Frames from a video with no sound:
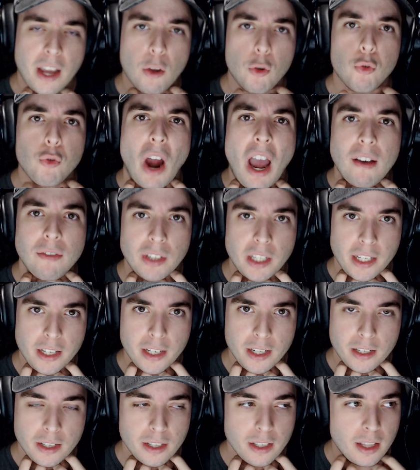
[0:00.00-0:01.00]

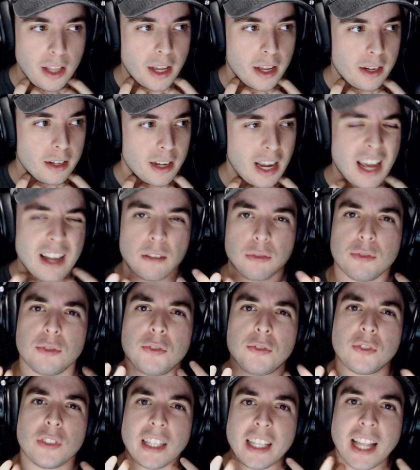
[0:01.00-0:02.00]
graveliness, that kind of
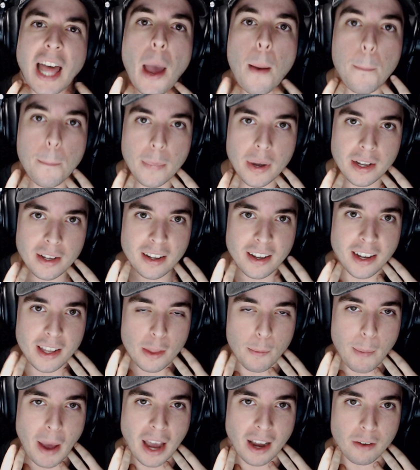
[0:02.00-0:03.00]
phlegm
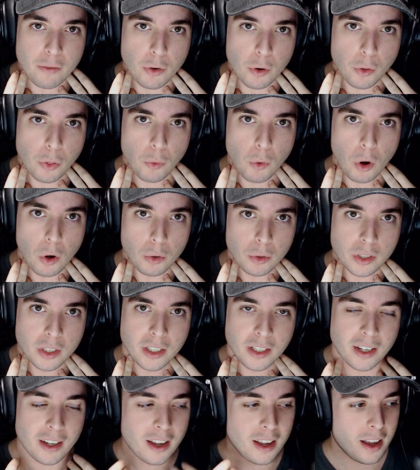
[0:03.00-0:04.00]
in the back of your throat.
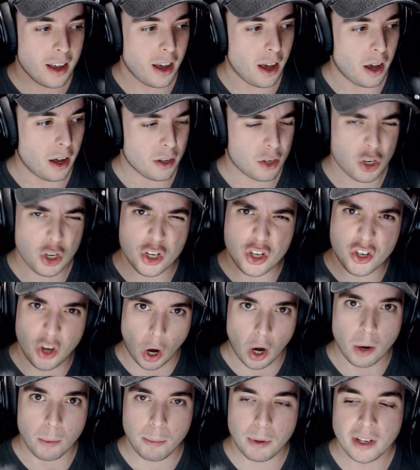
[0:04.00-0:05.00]
It's
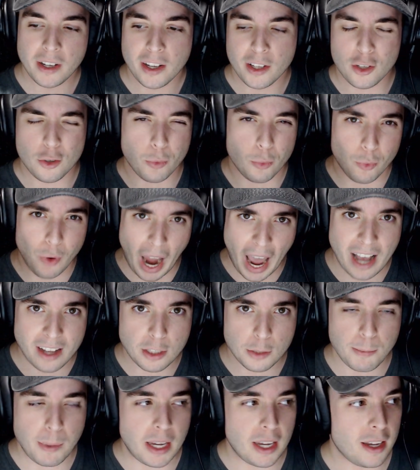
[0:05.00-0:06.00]
sharp. It's
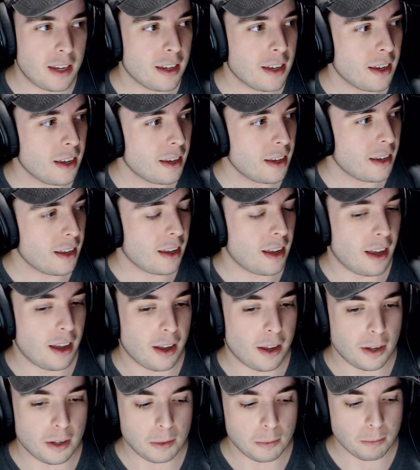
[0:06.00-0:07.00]
raspy.
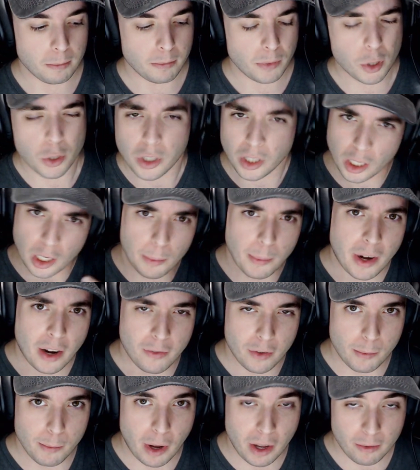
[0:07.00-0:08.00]
There's a little bit
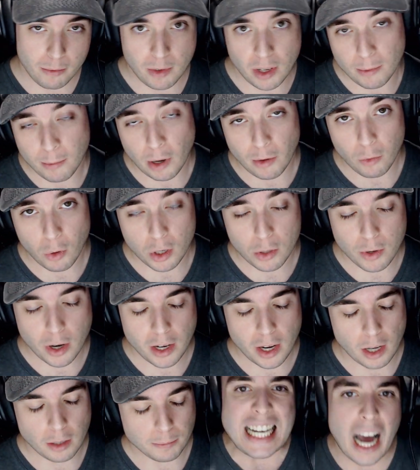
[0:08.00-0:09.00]
of it in my voice
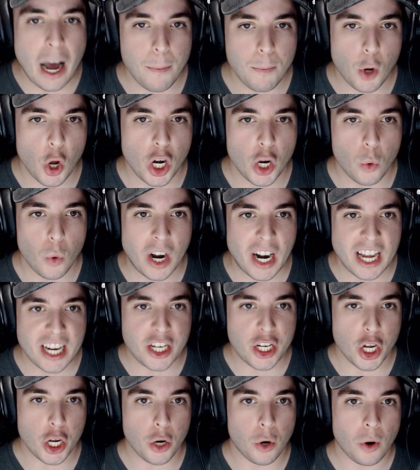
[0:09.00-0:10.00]
right now. I'm good at what I
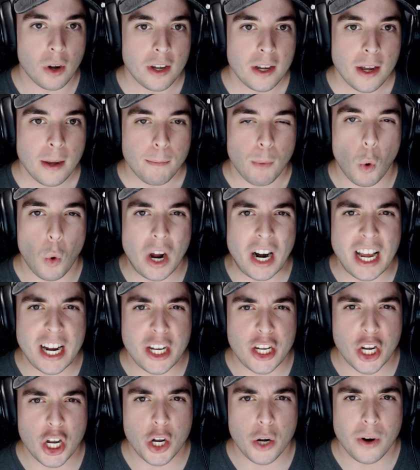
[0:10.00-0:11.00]
do, but what I
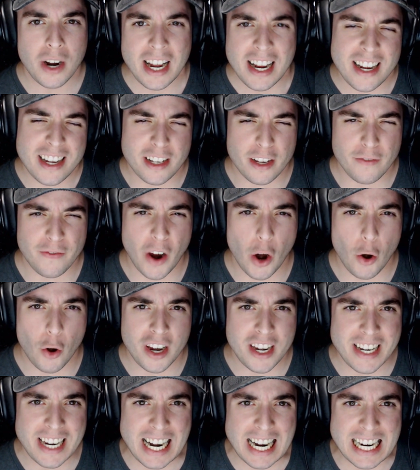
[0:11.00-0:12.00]
do isn't
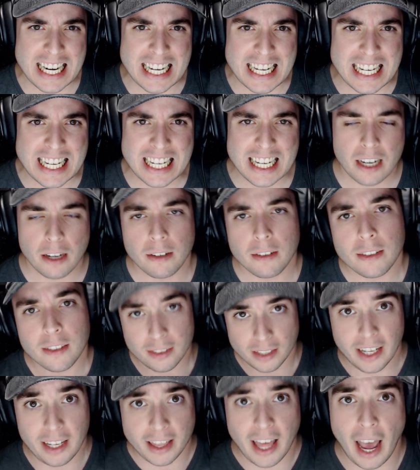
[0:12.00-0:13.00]
very nice.
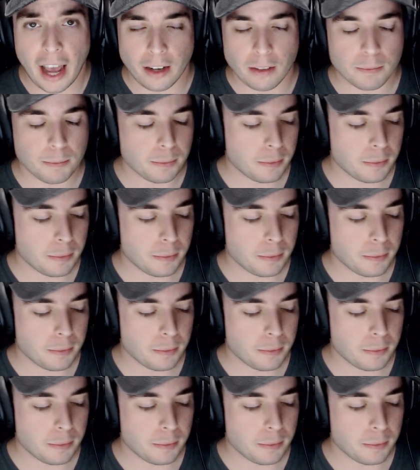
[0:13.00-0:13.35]
Like that.